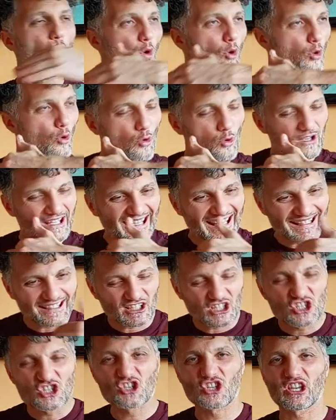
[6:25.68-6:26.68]
who can
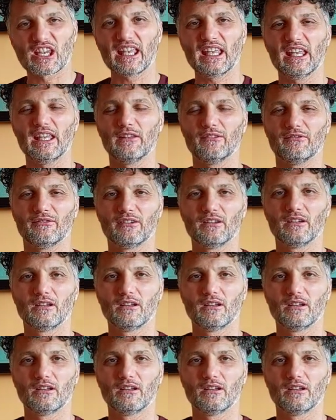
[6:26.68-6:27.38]
achieve.